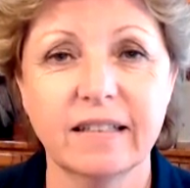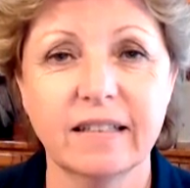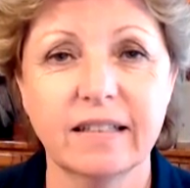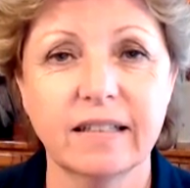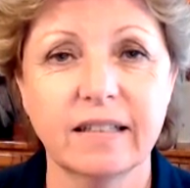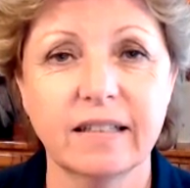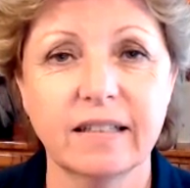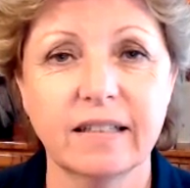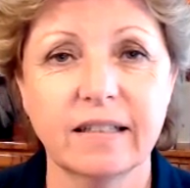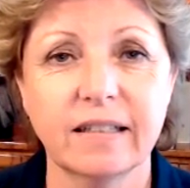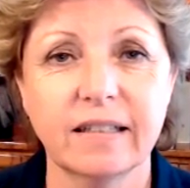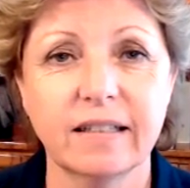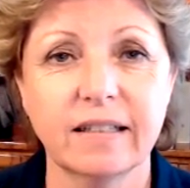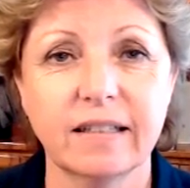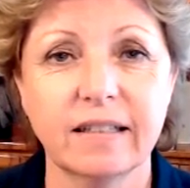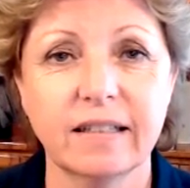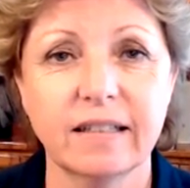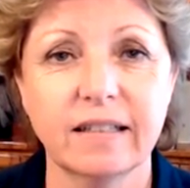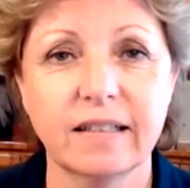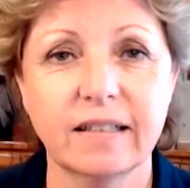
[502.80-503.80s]

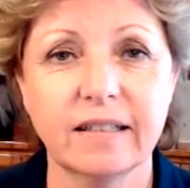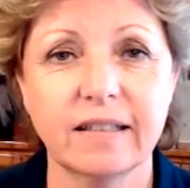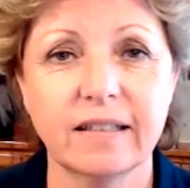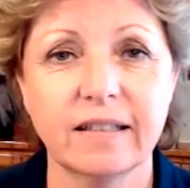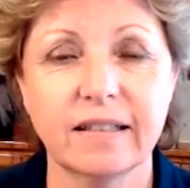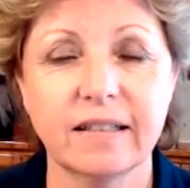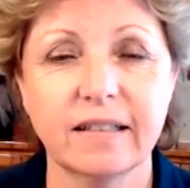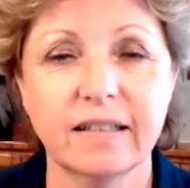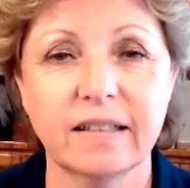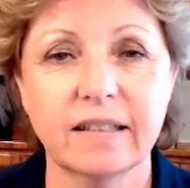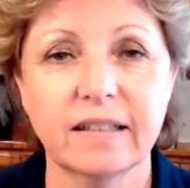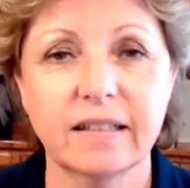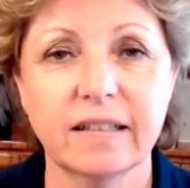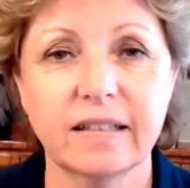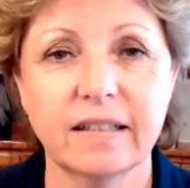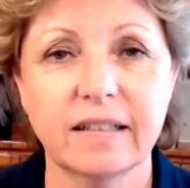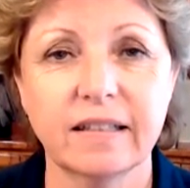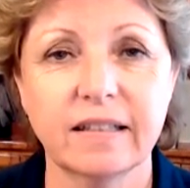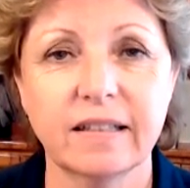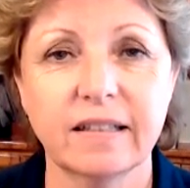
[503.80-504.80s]

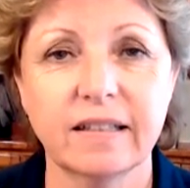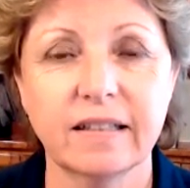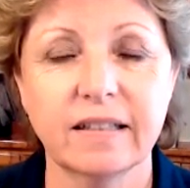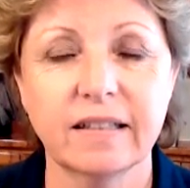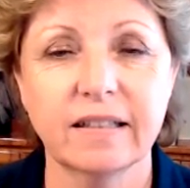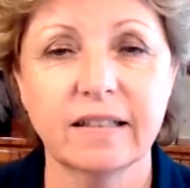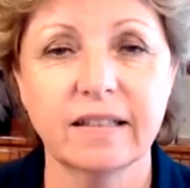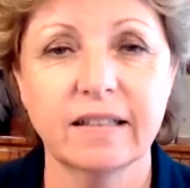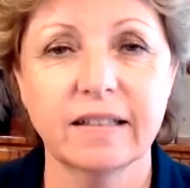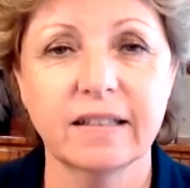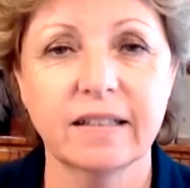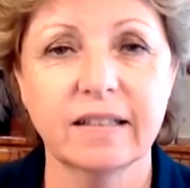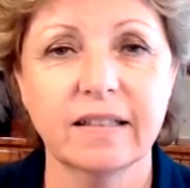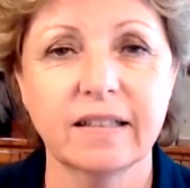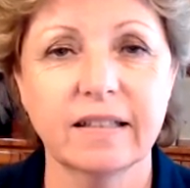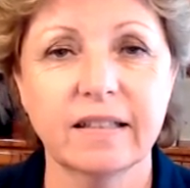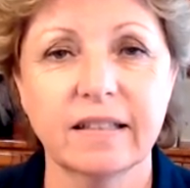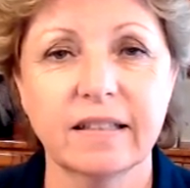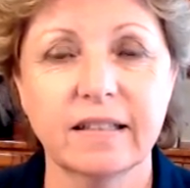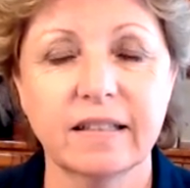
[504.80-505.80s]

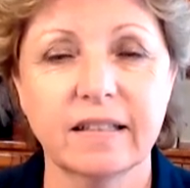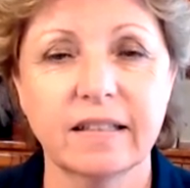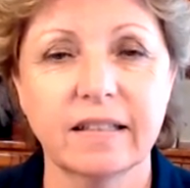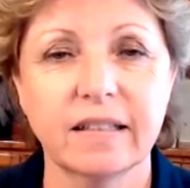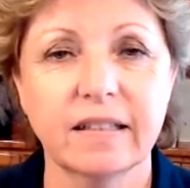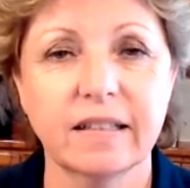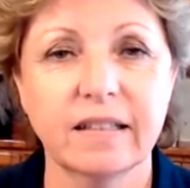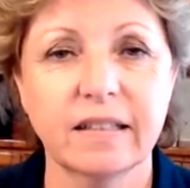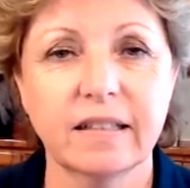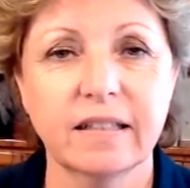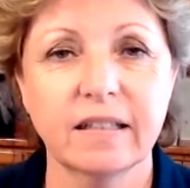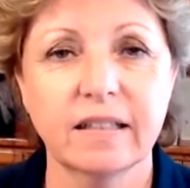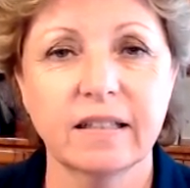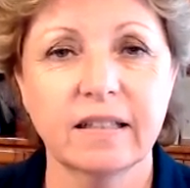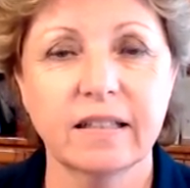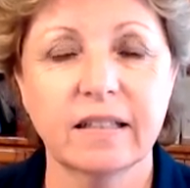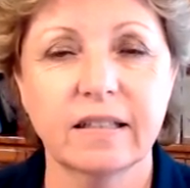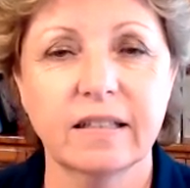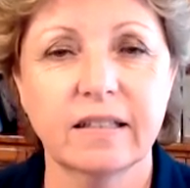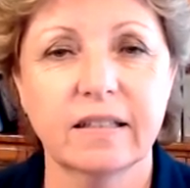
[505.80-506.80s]

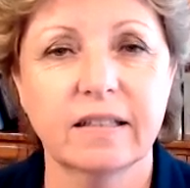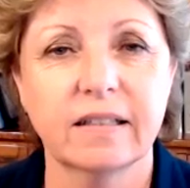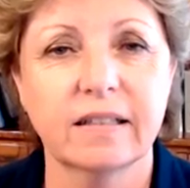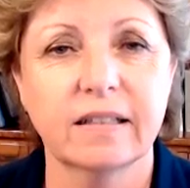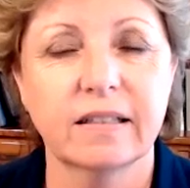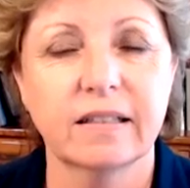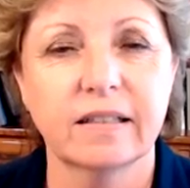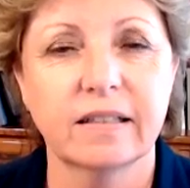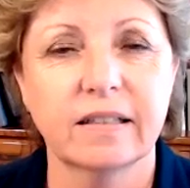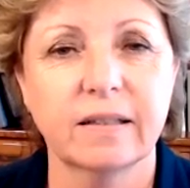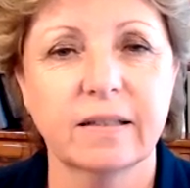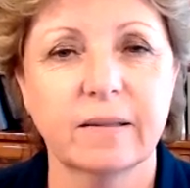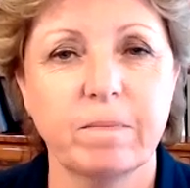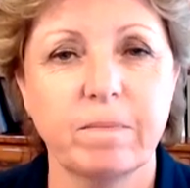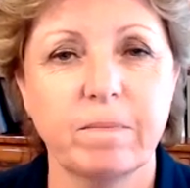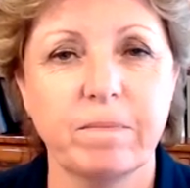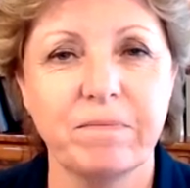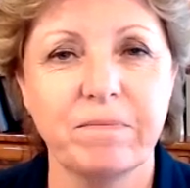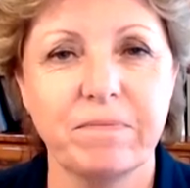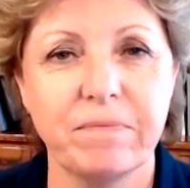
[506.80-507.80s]

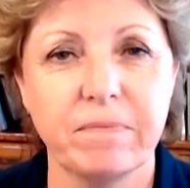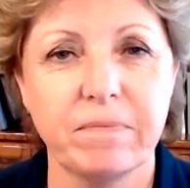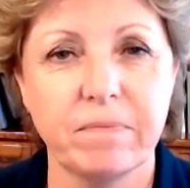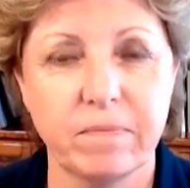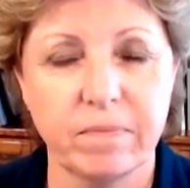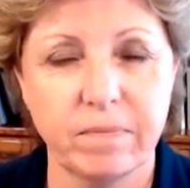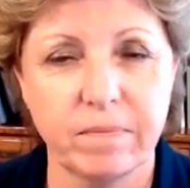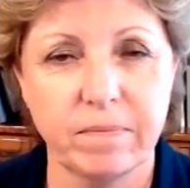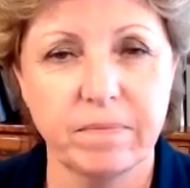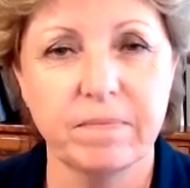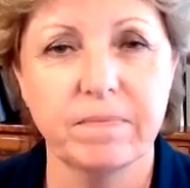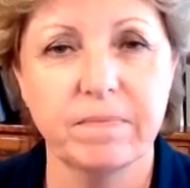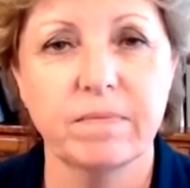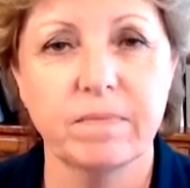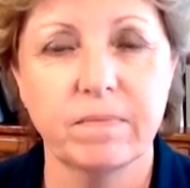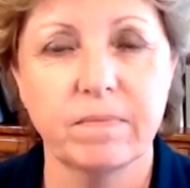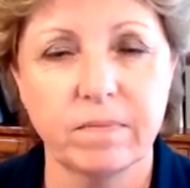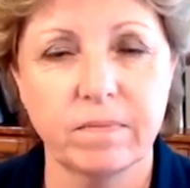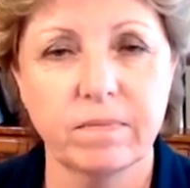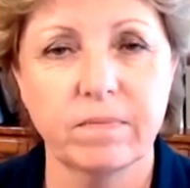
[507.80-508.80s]

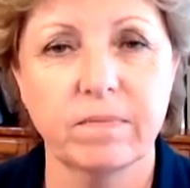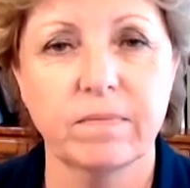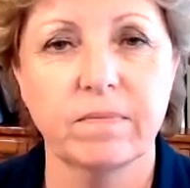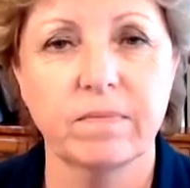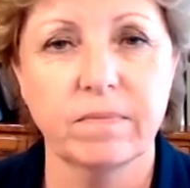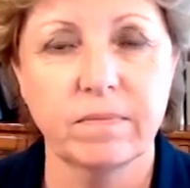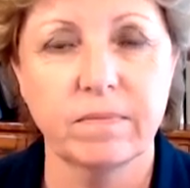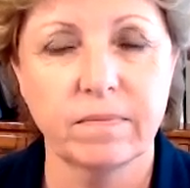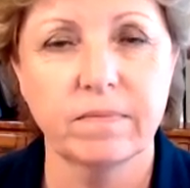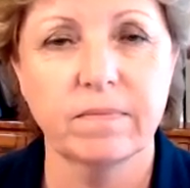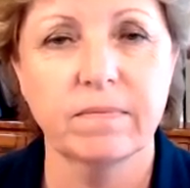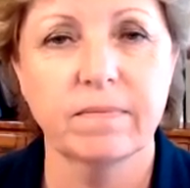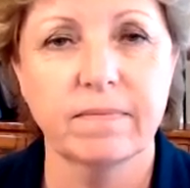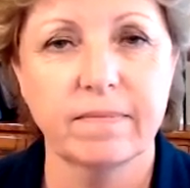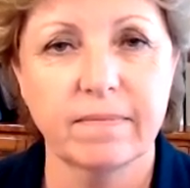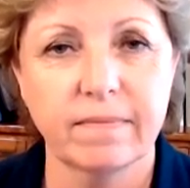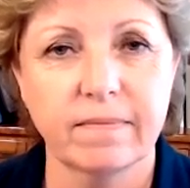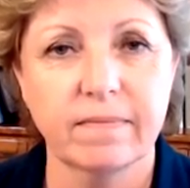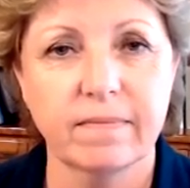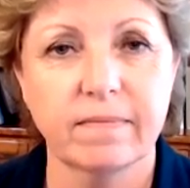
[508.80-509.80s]

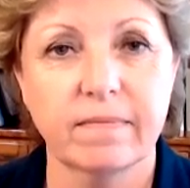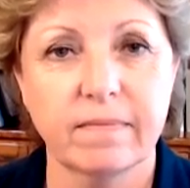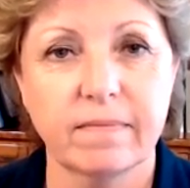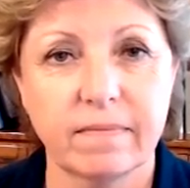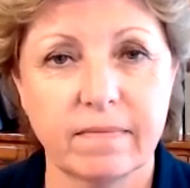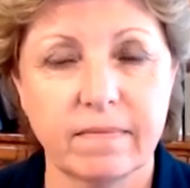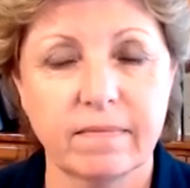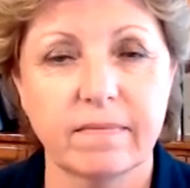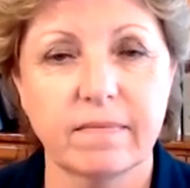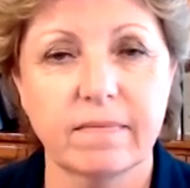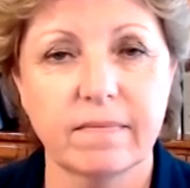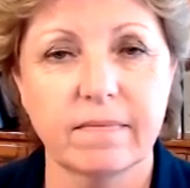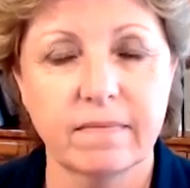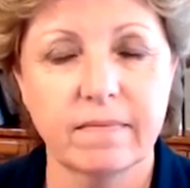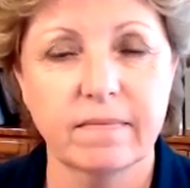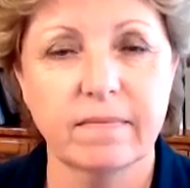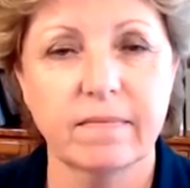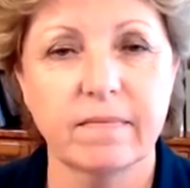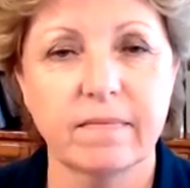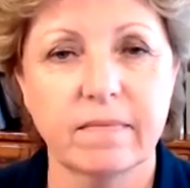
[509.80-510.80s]
The person shown says nothing.